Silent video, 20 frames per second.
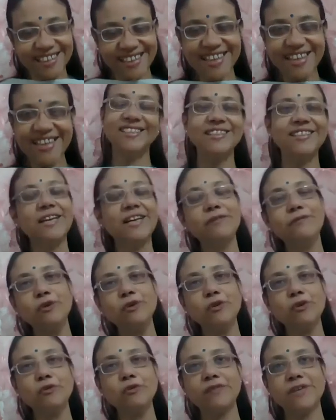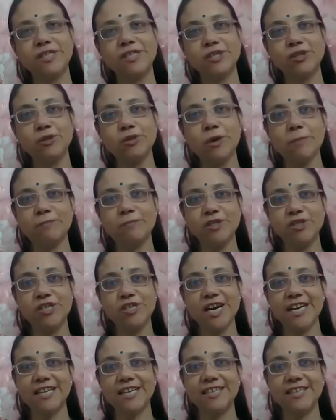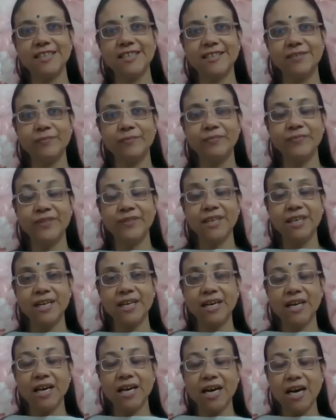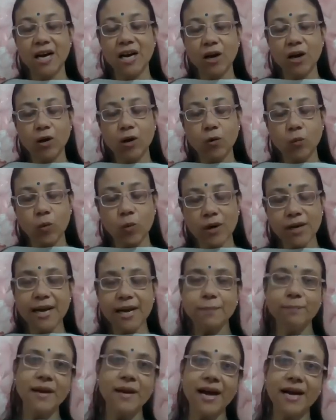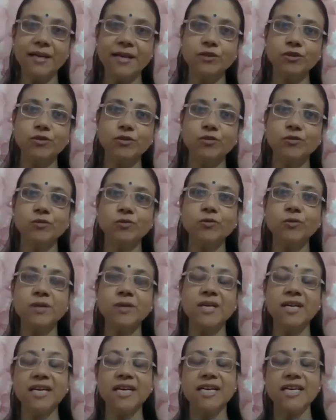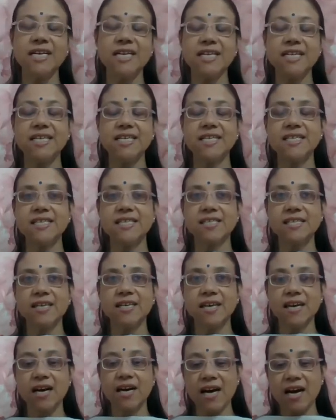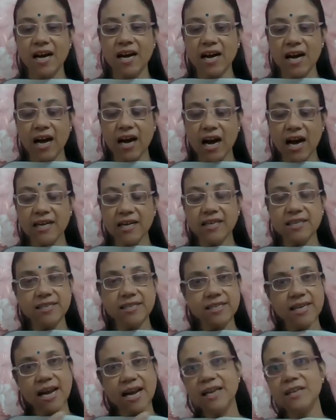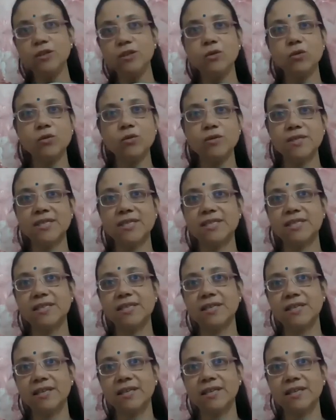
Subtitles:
in DevYog Workshops Channel. What I plan to do is understand those